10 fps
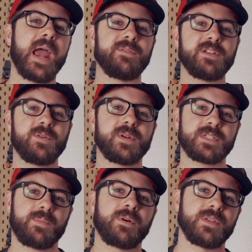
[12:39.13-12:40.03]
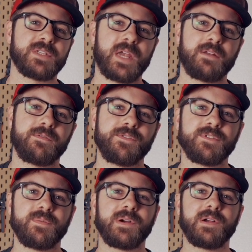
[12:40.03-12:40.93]
And if you do want to support the channel
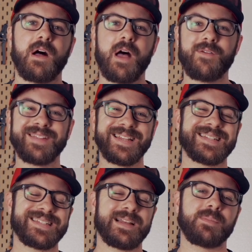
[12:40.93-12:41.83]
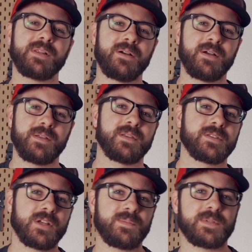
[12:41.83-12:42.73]
furthermore, I'll have links down below in the
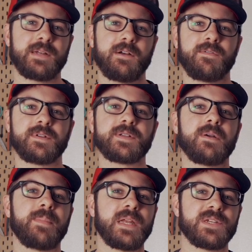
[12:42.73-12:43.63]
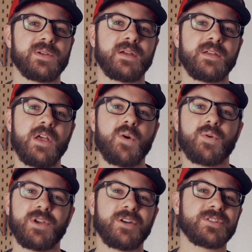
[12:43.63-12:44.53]
description over to our Patreon,
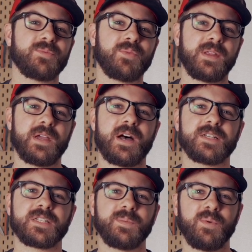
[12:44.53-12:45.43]
where there are some really awesome